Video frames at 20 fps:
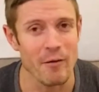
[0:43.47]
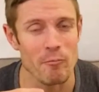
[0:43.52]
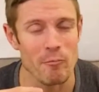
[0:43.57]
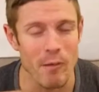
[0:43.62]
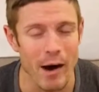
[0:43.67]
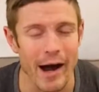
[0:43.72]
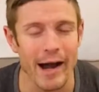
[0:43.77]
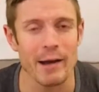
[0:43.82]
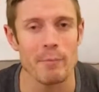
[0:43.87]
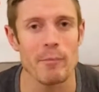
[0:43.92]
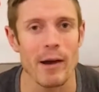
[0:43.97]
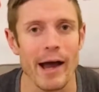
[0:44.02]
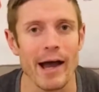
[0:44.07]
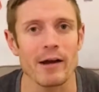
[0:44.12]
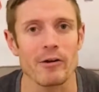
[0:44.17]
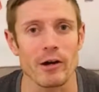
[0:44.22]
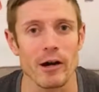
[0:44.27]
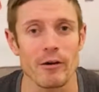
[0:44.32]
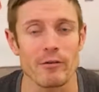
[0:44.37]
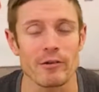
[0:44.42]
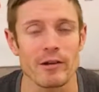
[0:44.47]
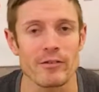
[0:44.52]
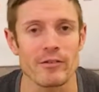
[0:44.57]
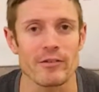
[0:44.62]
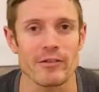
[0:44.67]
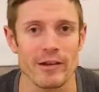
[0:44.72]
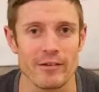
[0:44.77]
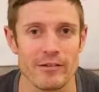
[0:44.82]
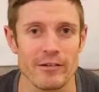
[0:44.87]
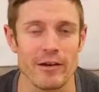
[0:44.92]
My background
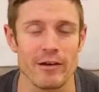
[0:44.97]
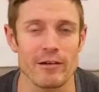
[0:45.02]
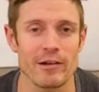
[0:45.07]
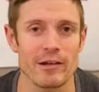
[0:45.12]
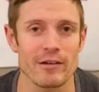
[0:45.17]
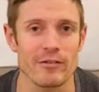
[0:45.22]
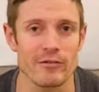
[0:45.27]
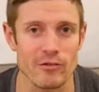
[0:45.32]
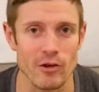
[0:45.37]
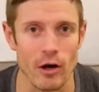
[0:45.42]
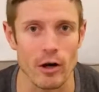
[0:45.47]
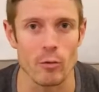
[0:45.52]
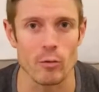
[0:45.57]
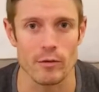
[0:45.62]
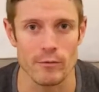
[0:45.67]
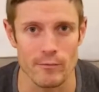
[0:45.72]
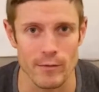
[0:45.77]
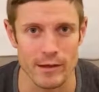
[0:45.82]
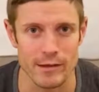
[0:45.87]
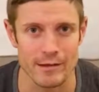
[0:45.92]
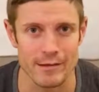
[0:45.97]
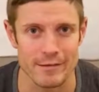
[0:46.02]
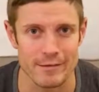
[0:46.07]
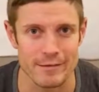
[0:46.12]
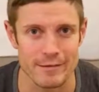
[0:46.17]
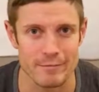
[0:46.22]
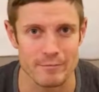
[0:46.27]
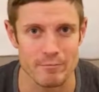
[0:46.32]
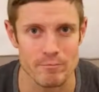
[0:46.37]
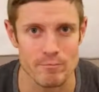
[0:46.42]
doesn't necessarily start with
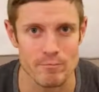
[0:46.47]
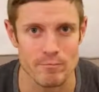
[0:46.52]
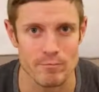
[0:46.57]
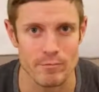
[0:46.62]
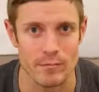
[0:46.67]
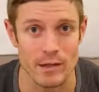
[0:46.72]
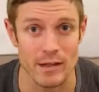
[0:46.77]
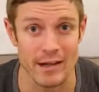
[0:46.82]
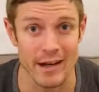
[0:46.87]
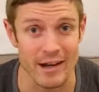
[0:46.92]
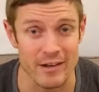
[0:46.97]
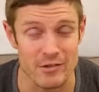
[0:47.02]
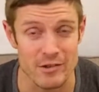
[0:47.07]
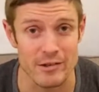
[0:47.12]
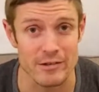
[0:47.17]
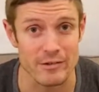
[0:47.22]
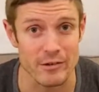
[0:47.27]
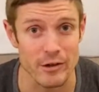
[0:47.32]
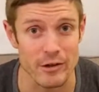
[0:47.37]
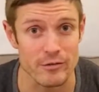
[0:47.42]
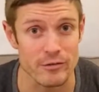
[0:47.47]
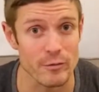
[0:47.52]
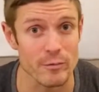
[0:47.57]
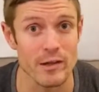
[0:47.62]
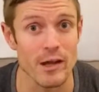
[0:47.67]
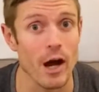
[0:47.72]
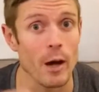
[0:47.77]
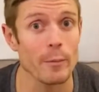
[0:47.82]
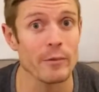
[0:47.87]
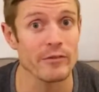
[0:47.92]
fitness. It actually starts from
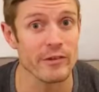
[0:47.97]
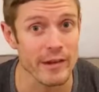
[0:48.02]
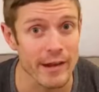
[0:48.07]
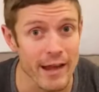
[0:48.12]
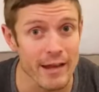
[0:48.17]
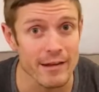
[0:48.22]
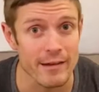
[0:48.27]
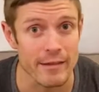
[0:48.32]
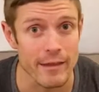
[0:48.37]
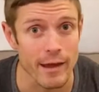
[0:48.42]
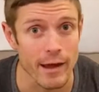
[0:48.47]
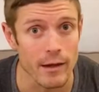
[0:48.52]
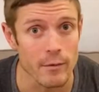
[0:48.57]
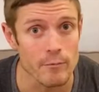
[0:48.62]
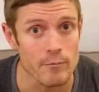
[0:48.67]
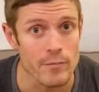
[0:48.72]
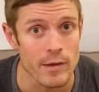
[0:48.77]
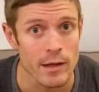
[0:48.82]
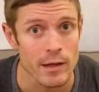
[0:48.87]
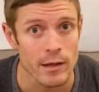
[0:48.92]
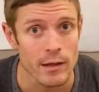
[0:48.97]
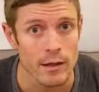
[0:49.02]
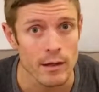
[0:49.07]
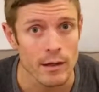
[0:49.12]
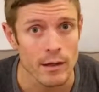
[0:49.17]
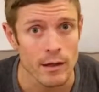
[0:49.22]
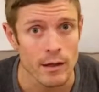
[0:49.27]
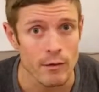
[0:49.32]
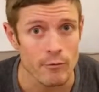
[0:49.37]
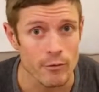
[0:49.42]
the opposite end of that.
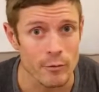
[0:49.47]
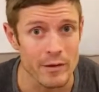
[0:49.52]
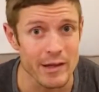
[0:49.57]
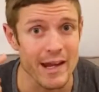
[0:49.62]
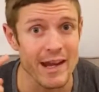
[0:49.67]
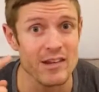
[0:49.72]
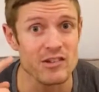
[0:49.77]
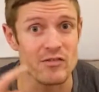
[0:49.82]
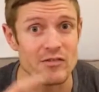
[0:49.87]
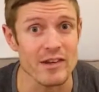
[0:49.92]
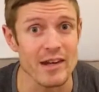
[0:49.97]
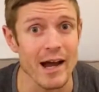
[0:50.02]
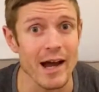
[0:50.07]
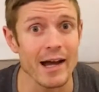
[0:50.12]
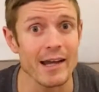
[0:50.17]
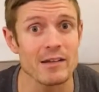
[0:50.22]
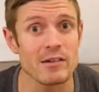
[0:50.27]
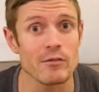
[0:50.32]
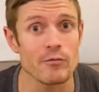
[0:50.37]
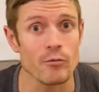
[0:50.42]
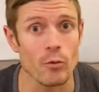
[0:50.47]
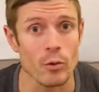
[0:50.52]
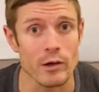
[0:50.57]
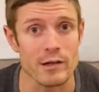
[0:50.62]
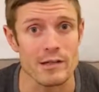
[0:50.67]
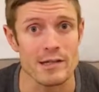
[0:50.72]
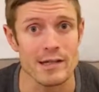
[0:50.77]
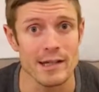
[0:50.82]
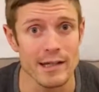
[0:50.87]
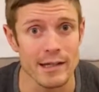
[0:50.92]
From the age of 9 to
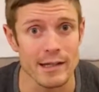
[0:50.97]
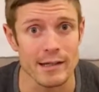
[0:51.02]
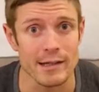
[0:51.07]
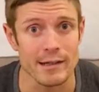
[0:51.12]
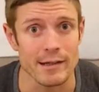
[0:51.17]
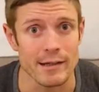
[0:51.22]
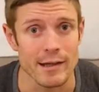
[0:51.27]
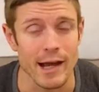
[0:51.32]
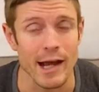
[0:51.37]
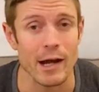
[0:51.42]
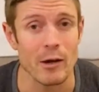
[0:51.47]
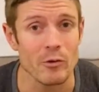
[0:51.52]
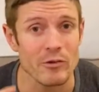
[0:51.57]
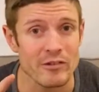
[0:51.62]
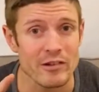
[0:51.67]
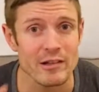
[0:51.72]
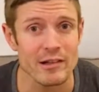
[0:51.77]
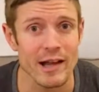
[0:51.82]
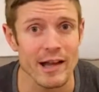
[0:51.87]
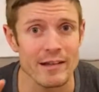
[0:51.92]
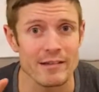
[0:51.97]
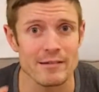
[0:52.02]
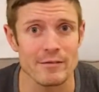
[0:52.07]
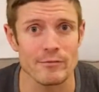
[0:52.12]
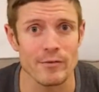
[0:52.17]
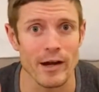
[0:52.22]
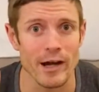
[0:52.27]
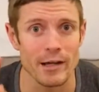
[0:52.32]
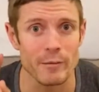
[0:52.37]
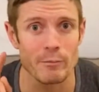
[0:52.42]
14, I was
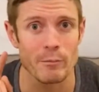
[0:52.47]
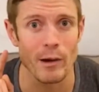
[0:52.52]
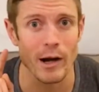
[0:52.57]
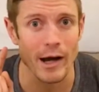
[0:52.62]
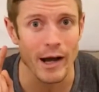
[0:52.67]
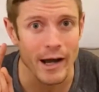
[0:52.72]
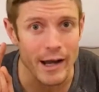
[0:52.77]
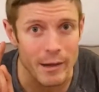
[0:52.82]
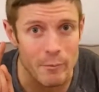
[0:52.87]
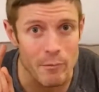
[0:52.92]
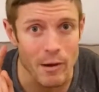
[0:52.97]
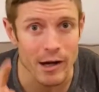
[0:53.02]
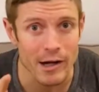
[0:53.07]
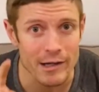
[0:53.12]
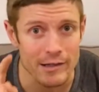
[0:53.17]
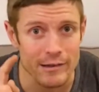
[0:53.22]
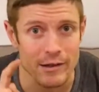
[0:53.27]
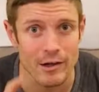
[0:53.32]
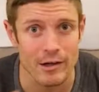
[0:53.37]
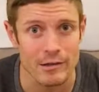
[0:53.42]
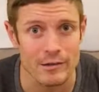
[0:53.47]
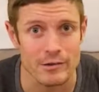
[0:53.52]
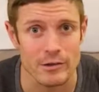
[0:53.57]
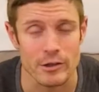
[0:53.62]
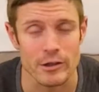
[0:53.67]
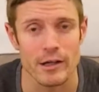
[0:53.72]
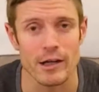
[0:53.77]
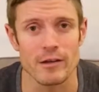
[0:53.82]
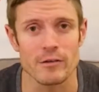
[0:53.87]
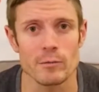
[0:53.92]
classified by my
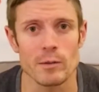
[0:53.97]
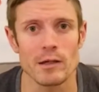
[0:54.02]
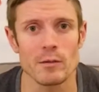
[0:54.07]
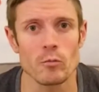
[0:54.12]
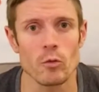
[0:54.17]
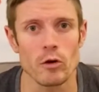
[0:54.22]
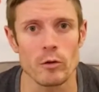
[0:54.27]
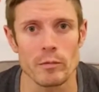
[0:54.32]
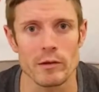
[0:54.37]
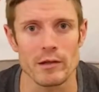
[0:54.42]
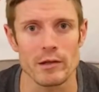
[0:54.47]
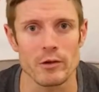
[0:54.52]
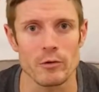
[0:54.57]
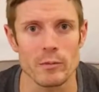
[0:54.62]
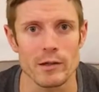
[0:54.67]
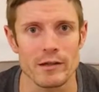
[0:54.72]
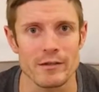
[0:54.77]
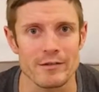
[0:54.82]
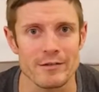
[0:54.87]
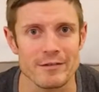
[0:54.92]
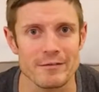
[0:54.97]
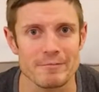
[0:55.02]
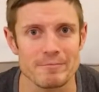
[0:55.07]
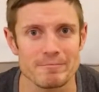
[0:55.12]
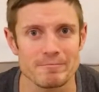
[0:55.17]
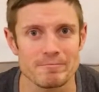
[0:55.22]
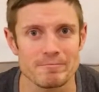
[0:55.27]
doctor as being morbidly obese.